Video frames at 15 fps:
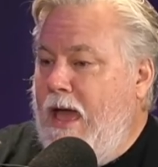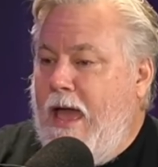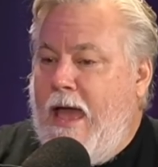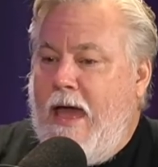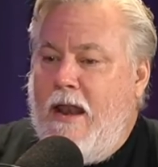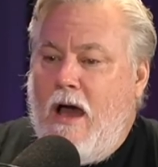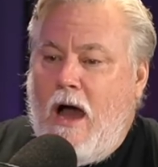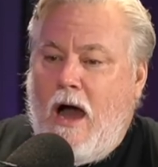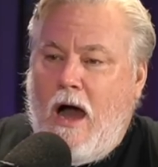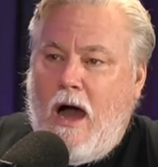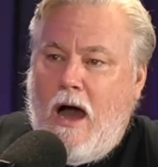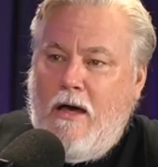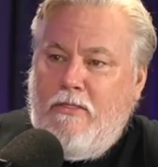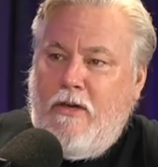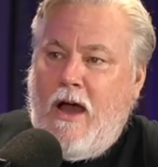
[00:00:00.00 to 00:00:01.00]
And
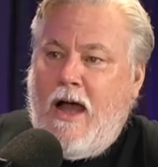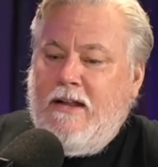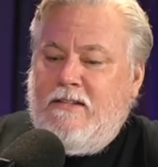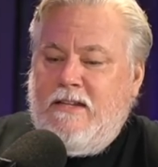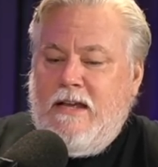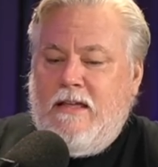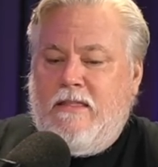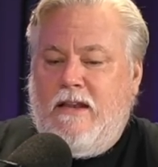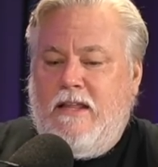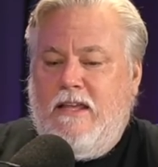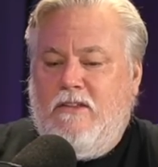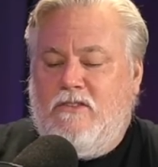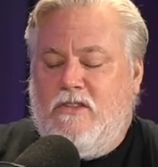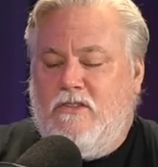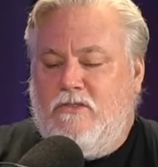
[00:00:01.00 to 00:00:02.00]
uh, the idea that
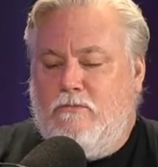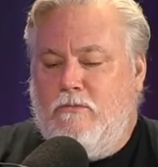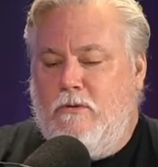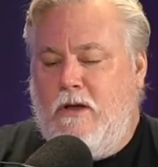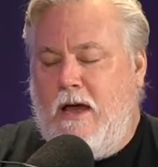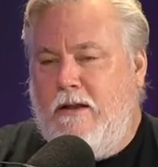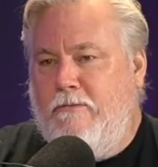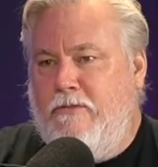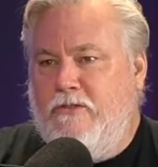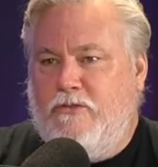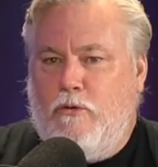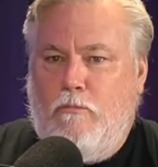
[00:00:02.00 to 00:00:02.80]
he's this kind of this